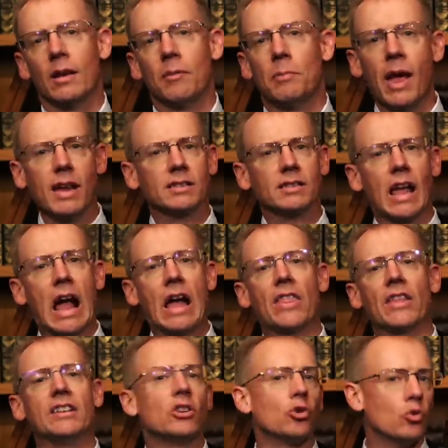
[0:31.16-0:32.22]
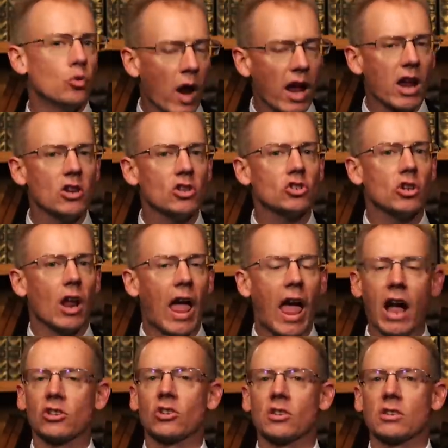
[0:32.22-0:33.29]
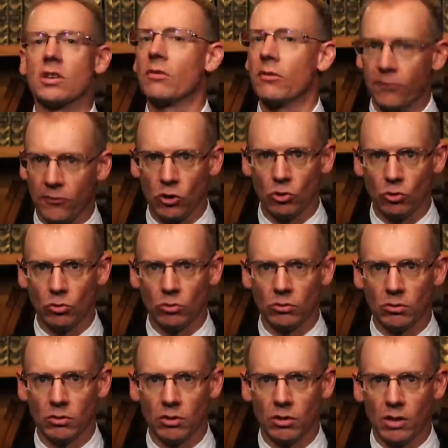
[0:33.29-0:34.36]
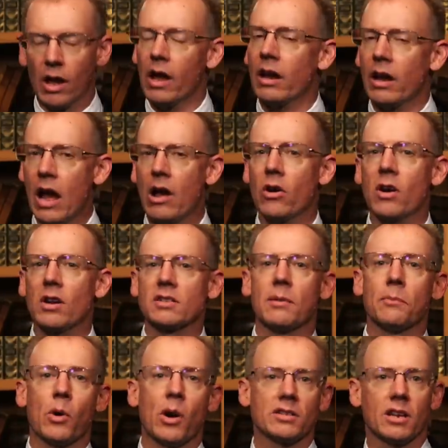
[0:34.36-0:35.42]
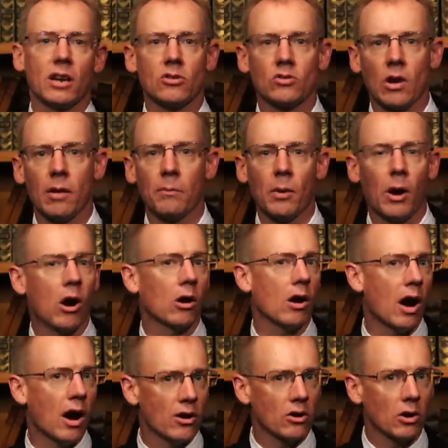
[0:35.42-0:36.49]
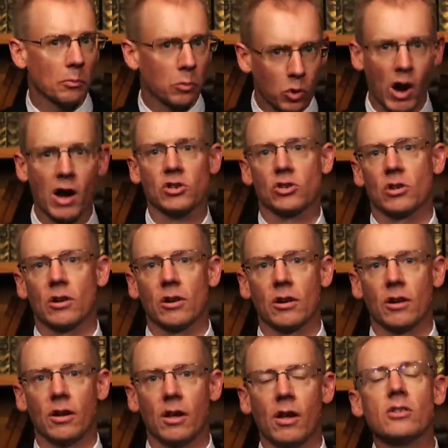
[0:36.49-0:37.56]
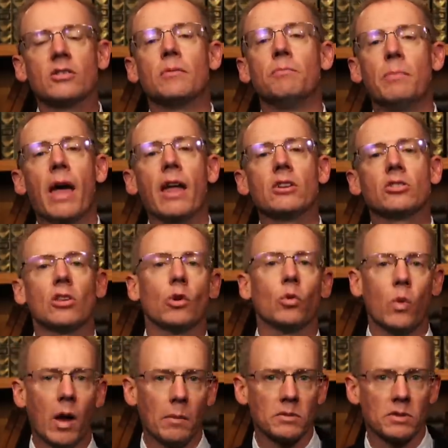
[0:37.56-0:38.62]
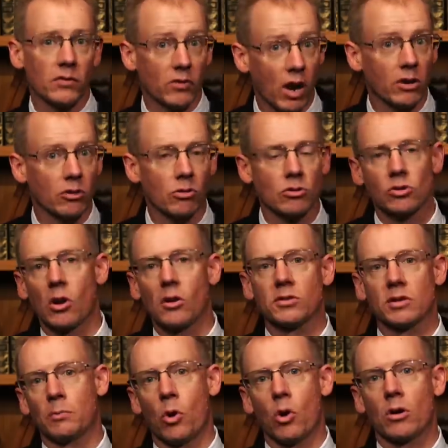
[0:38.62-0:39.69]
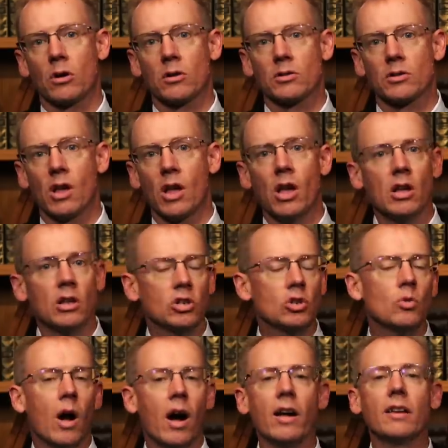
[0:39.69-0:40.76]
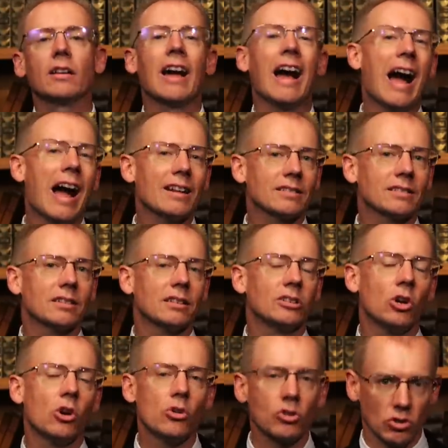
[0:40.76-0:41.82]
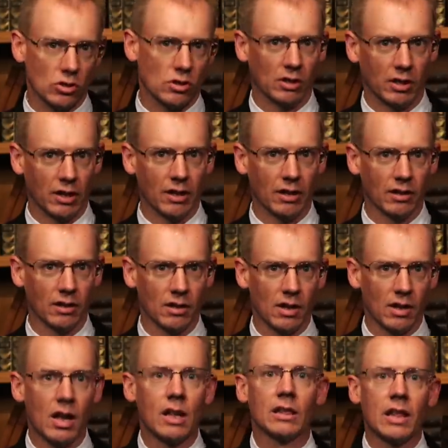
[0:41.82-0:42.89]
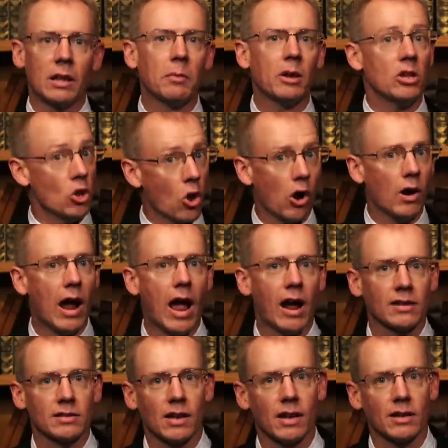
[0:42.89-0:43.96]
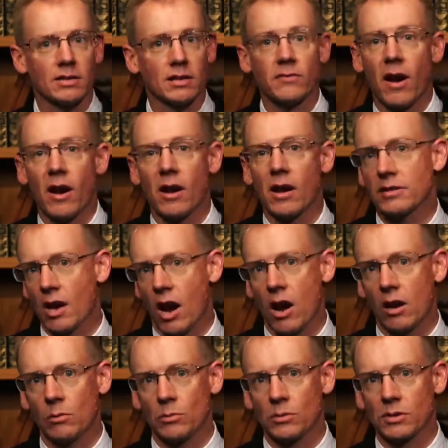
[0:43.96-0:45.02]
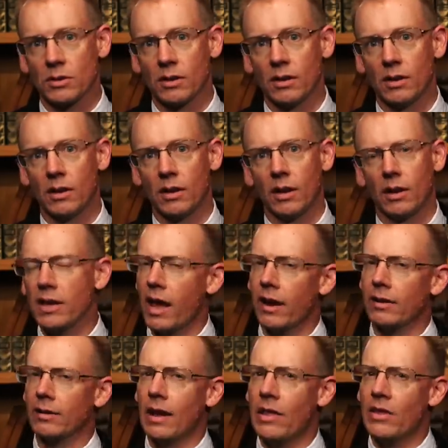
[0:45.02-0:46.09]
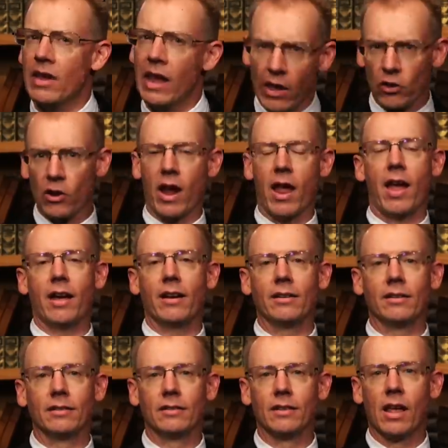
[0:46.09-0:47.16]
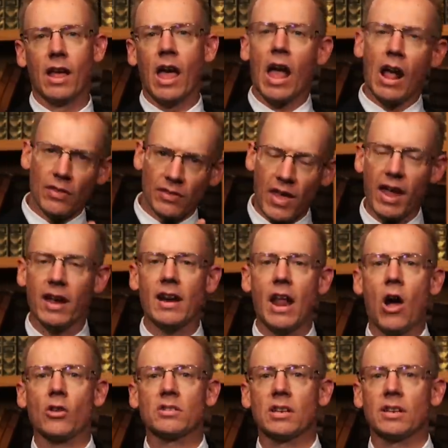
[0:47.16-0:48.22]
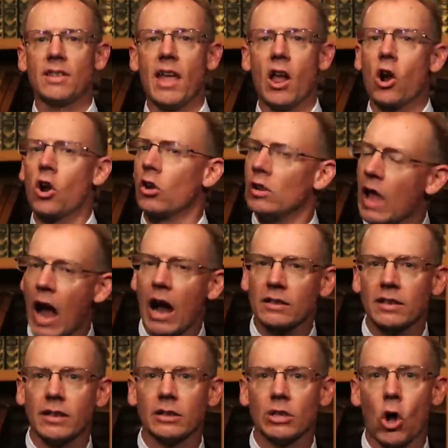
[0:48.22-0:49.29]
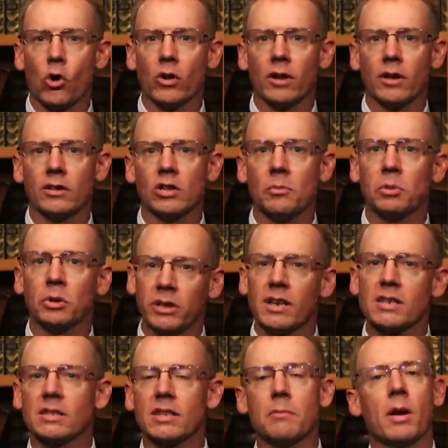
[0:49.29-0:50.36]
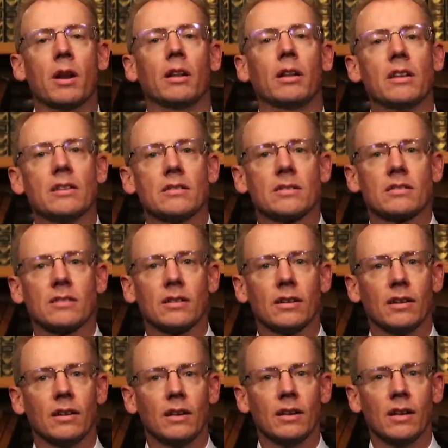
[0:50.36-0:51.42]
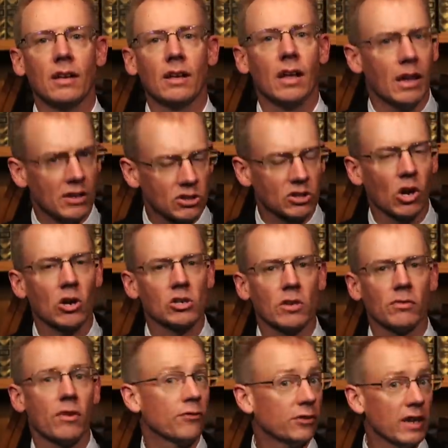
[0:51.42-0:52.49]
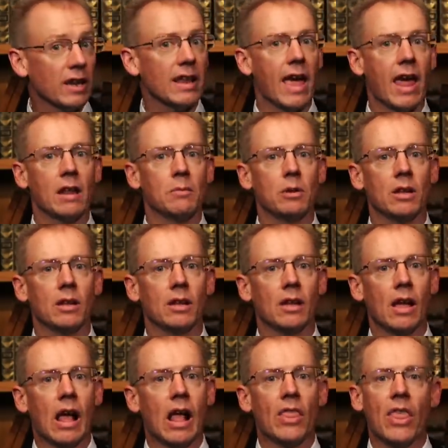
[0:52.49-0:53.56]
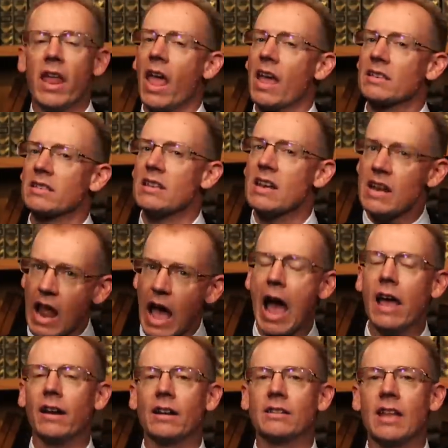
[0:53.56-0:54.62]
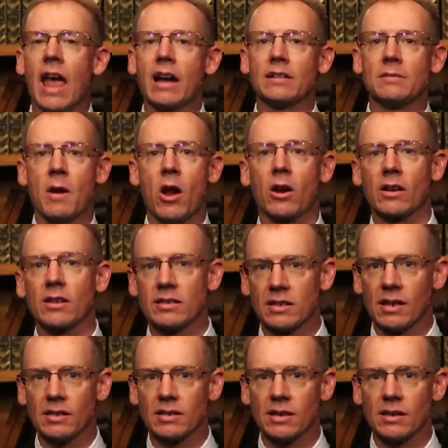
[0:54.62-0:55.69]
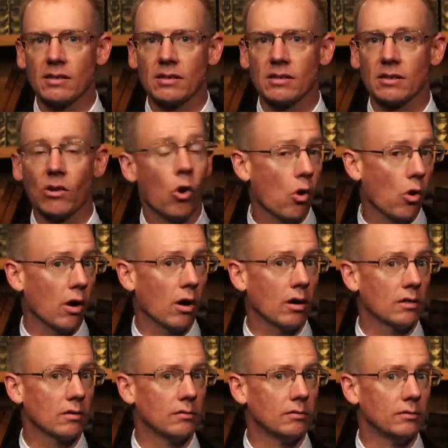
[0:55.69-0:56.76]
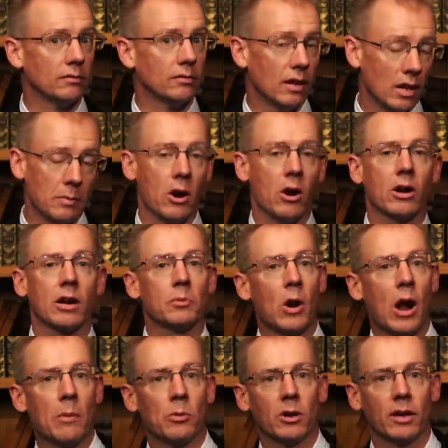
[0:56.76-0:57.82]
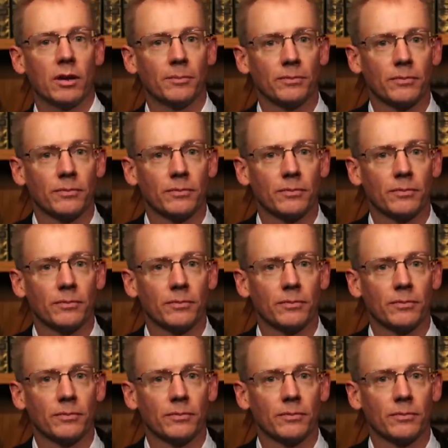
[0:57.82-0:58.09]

Based on the deranged actions of a few, Congress and President Trump are under pressure to bend to the whims of gun control supporters to unconstitutionally limit your access to various arms. Yet, on the other hand, they announce that they are locked and loaded to police the Middle East in search of a fleeting enemy that has not attacked American citizens or American property.